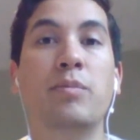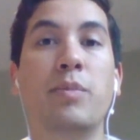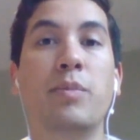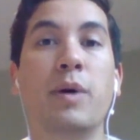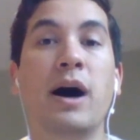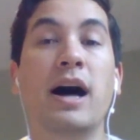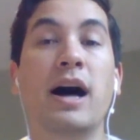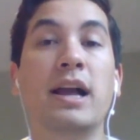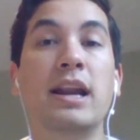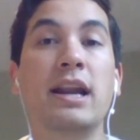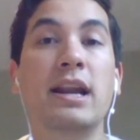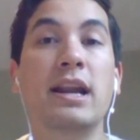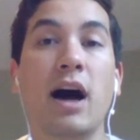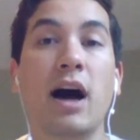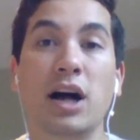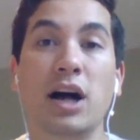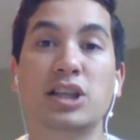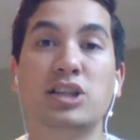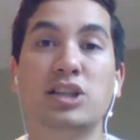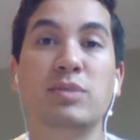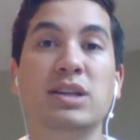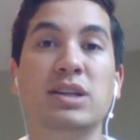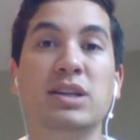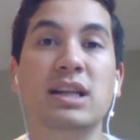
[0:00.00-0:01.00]
But
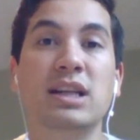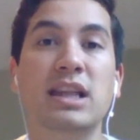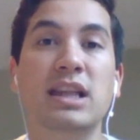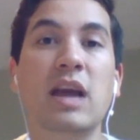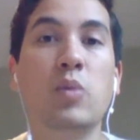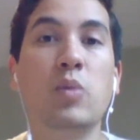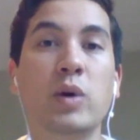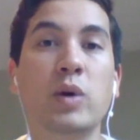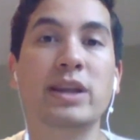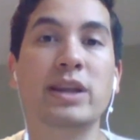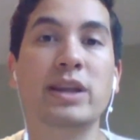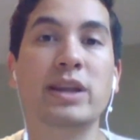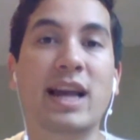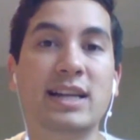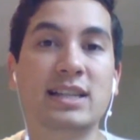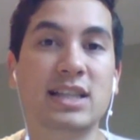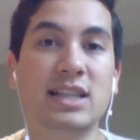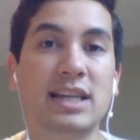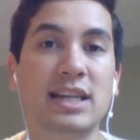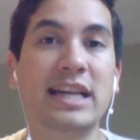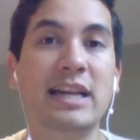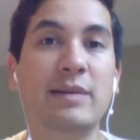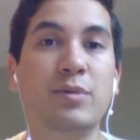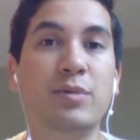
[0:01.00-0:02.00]
ultimately, they would like
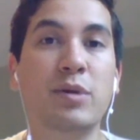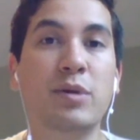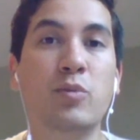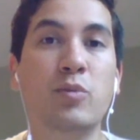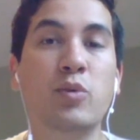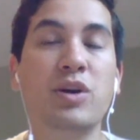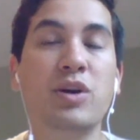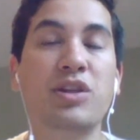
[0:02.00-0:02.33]
to keep him